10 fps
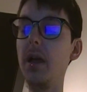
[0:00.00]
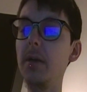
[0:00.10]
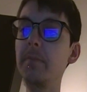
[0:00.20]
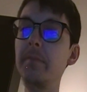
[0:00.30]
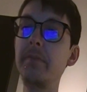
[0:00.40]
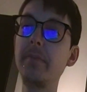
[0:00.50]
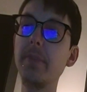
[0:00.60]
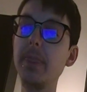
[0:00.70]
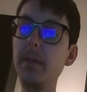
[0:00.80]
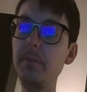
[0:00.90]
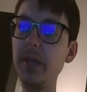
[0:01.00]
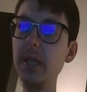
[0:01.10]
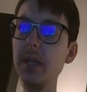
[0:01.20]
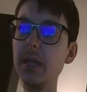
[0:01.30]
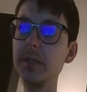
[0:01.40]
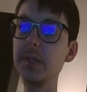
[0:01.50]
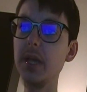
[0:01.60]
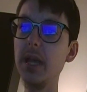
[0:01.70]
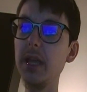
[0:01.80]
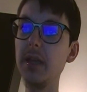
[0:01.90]
Um, being as
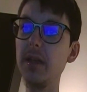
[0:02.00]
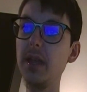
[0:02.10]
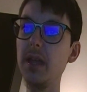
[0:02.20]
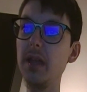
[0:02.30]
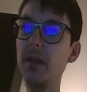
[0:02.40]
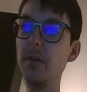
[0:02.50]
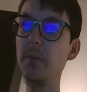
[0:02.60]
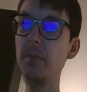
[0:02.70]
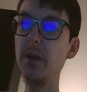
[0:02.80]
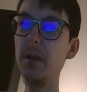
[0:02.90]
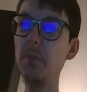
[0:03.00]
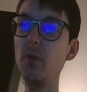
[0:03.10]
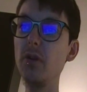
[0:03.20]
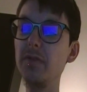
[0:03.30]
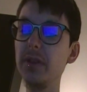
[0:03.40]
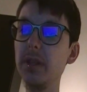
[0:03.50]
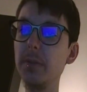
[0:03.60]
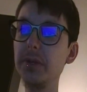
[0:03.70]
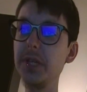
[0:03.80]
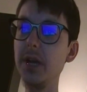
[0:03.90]
I I'm more of a
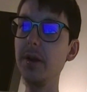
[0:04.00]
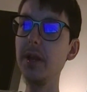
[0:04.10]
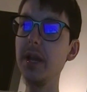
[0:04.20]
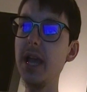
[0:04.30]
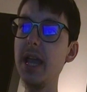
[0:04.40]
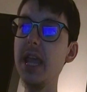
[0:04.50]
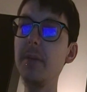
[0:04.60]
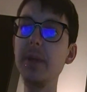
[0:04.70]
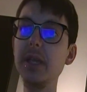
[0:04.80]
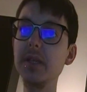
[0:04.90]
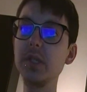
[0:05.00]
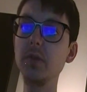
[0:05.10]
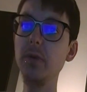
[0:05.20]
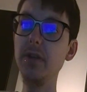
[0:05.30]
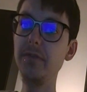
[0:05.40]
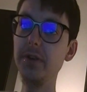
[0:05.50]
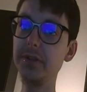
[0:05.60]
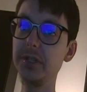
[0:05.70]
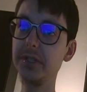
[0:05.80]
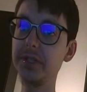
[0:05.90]
libertarian. I am against the welfare
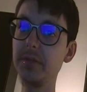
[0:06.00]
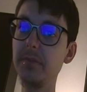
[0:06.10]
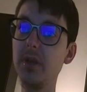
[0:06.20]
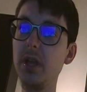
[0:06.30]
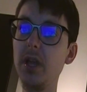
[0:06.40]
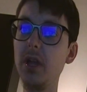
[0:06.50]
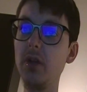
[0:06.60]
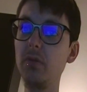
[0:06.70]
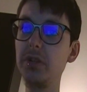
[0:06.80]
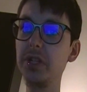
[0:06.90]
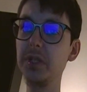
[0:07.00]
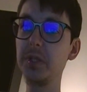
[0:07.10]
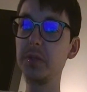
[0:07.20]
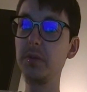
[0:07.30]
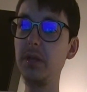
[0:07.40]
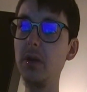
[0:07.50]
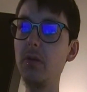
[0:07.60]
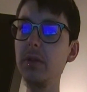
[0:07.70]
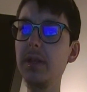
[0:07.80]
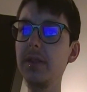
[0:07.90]
system, which is the
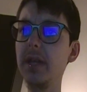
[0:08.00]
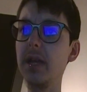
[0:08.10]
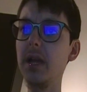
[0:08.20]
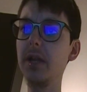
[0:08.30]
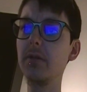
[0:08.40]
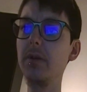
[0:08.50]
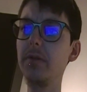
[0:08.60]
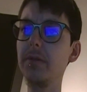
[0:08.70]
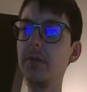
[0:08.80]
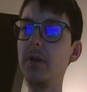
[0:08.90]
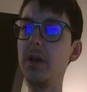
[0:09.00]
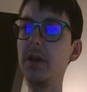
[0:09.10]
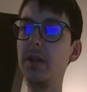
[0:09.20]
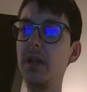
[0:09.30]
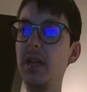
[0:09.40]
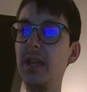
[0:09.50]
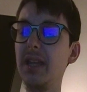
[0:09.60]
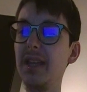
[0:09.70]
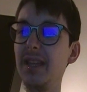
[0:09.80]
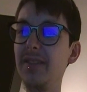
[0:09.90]
only thing I agree with her on.
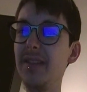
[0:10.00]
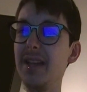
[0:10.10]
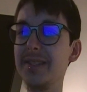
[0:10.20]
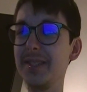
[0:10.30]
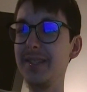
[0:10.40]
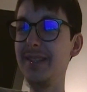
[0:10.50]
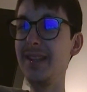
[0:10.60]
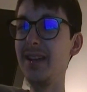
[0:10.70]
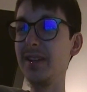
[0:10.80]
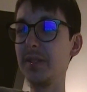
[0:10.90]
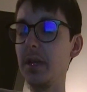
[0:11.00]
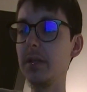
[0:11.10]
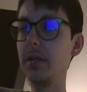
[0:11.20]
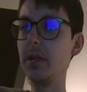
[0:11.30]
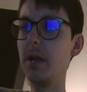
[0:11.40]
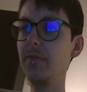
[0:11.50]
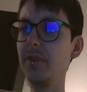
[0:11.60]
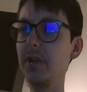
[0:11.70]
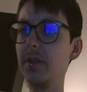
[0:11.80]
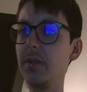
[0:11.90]
And that's not exactly a
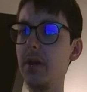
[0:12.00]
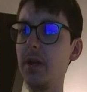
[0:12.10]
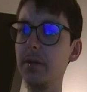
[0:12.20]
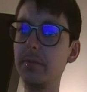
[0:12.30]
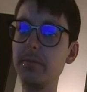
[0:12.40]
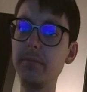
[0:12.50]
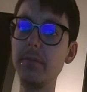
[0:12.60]
comforting thought.